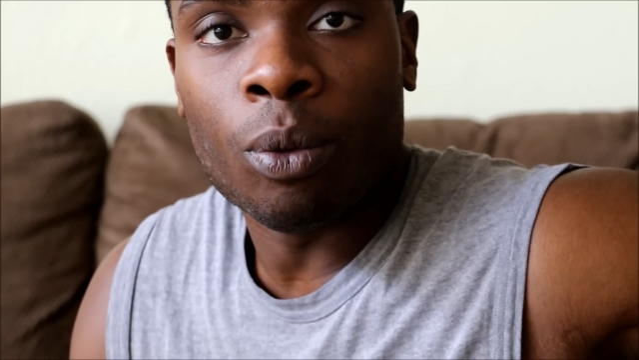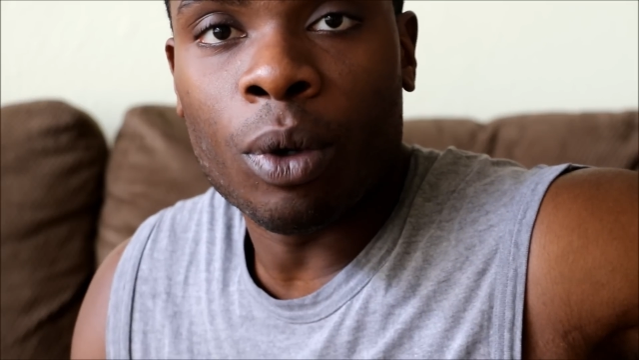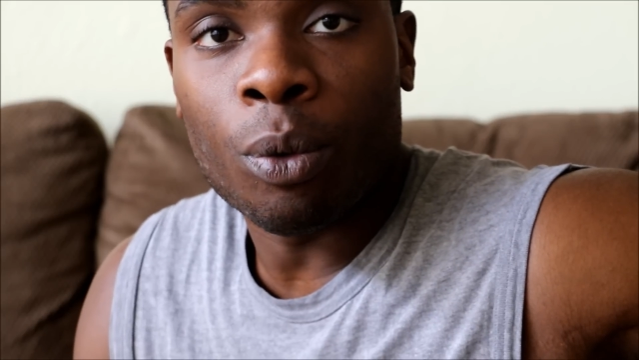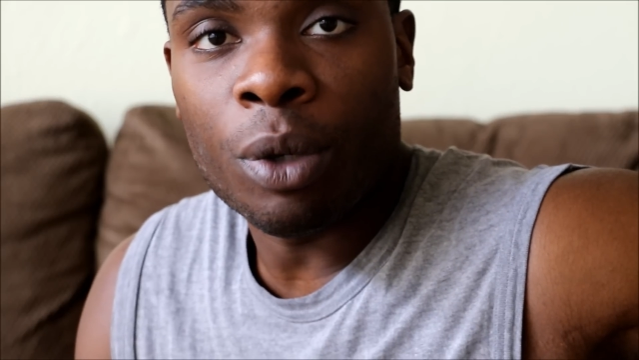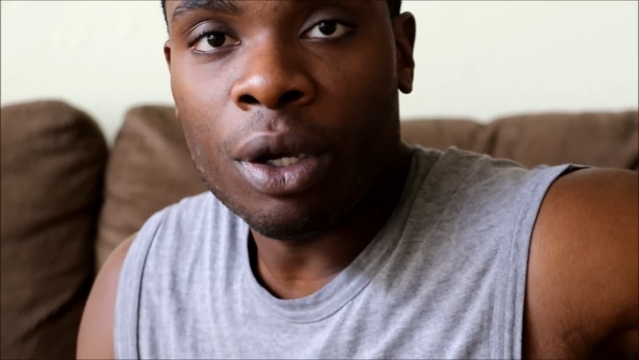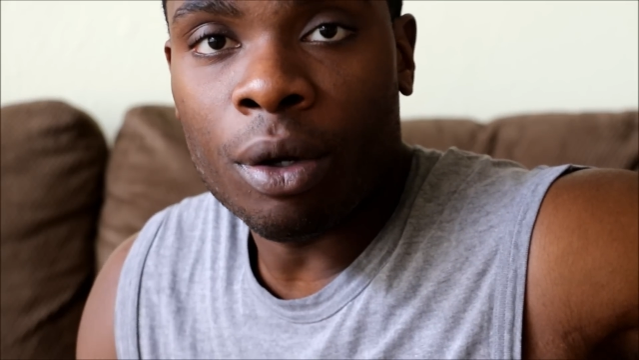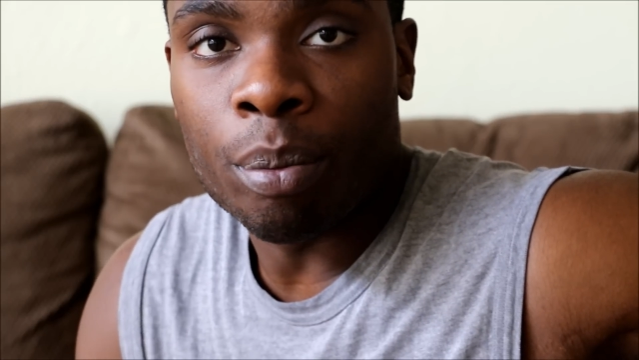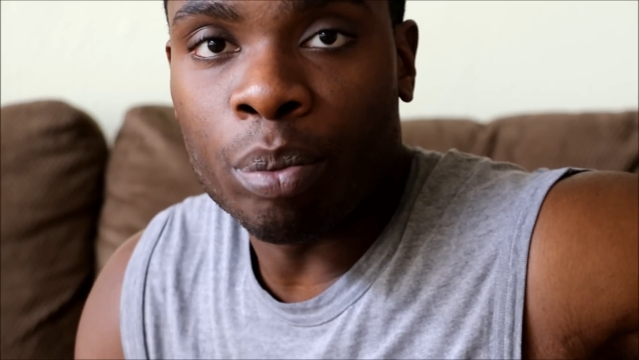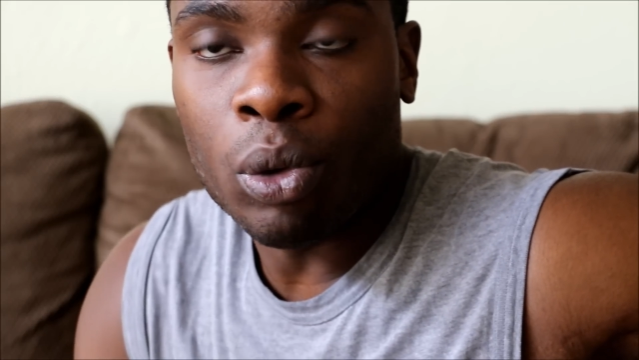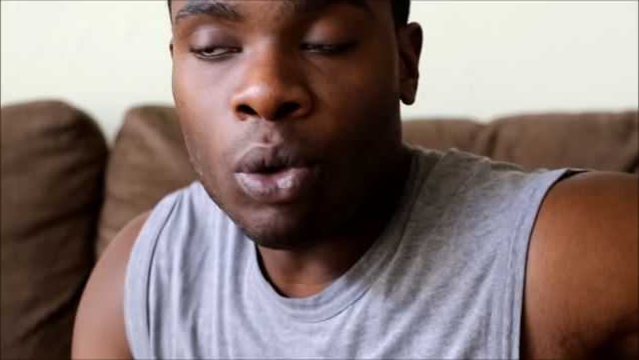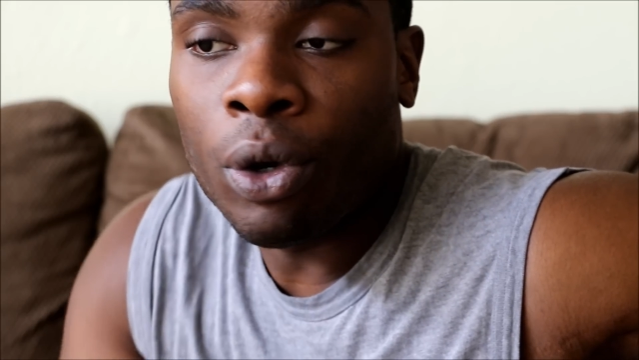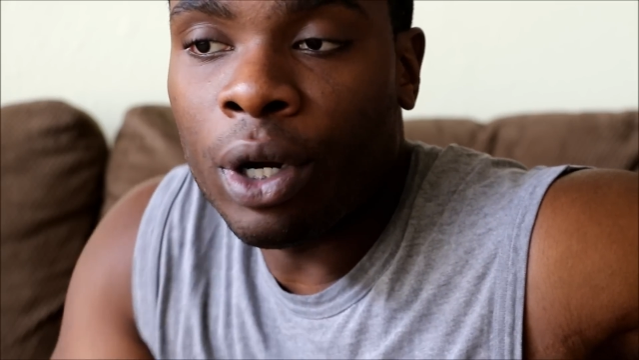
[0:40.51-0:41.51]
when we are
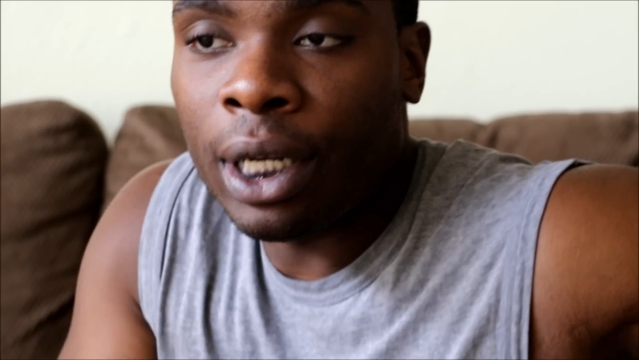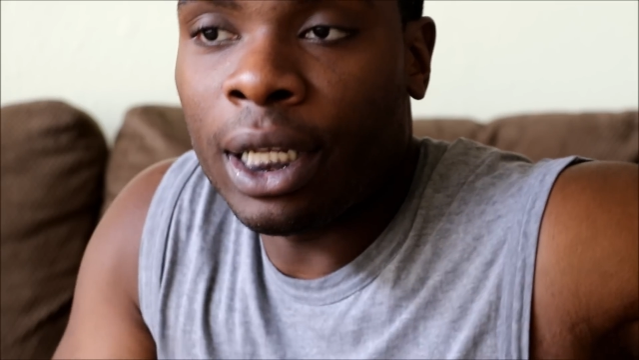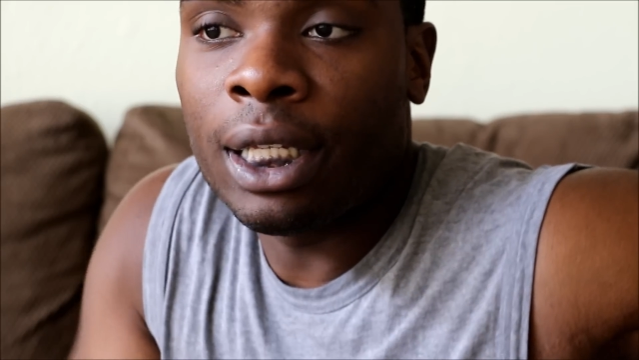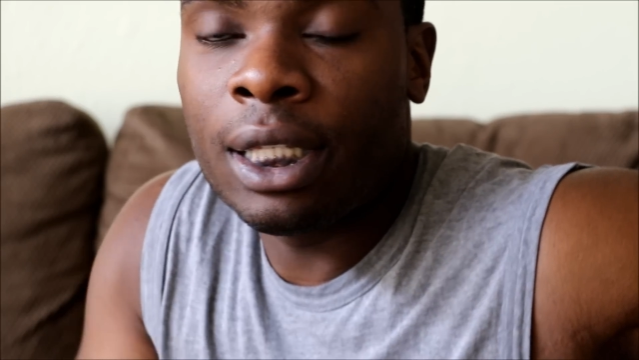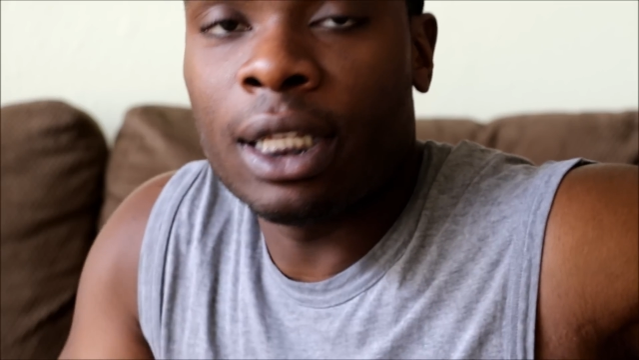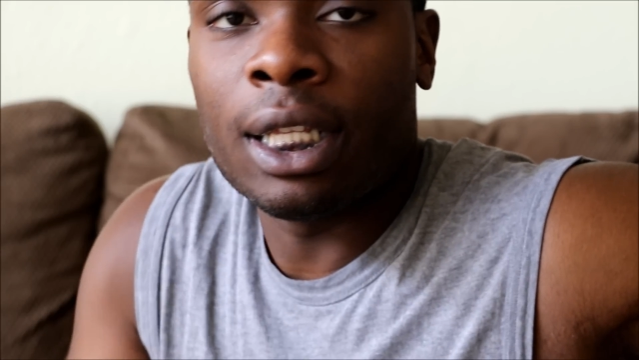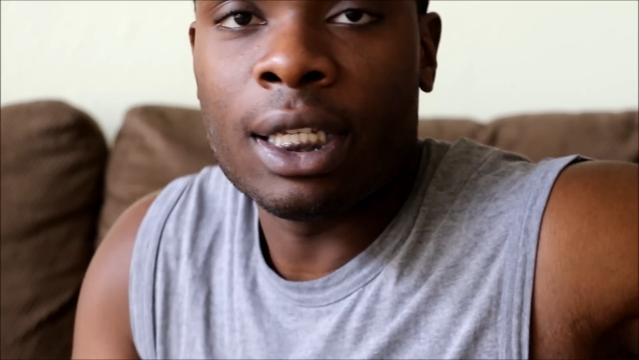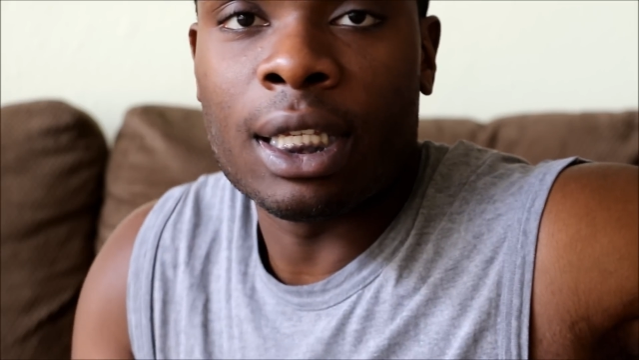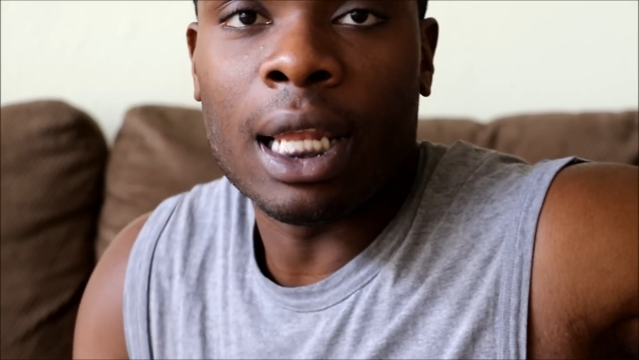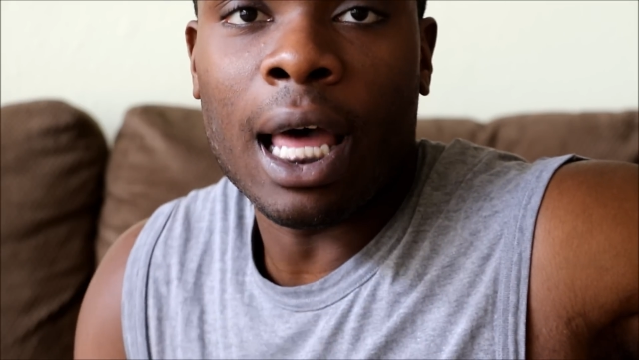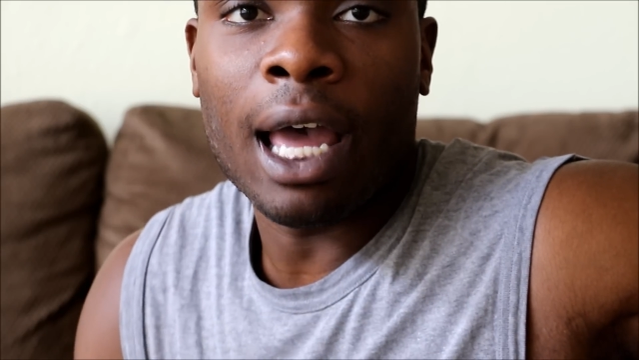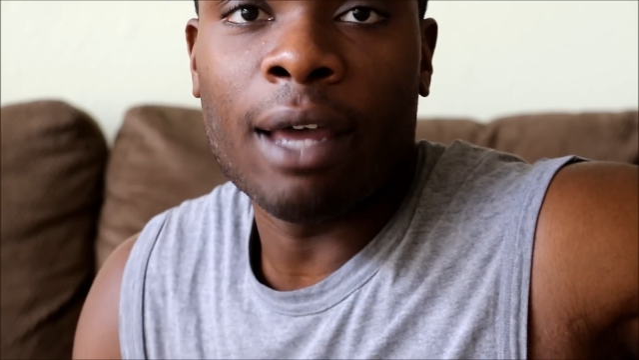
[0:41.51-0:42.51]
born into
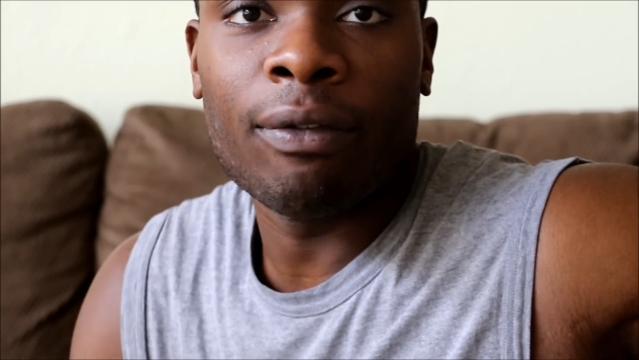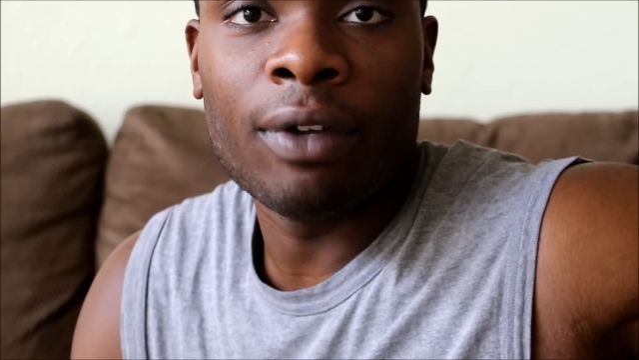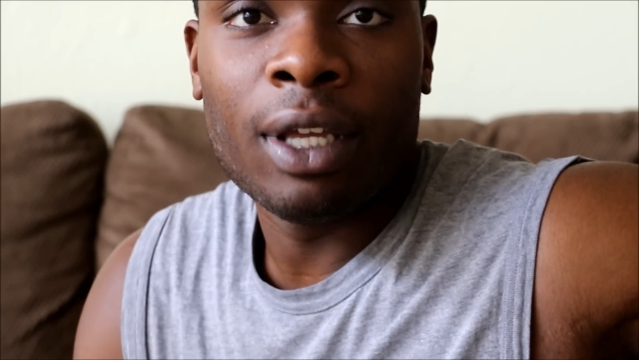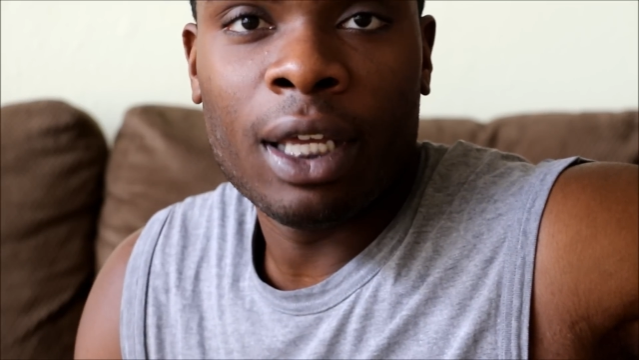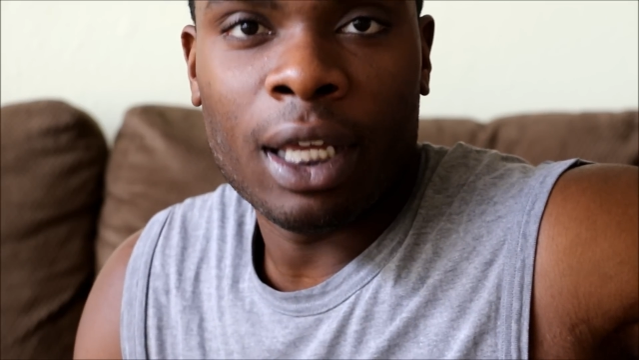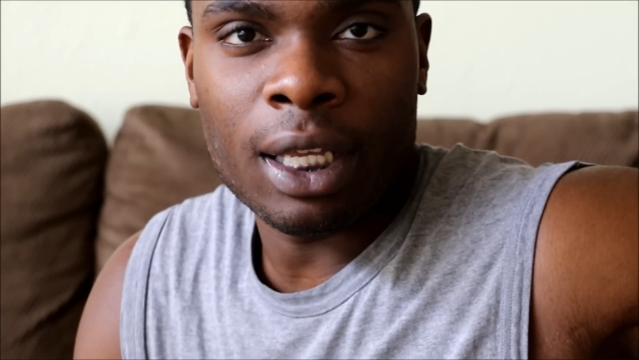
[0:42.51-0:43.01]
this life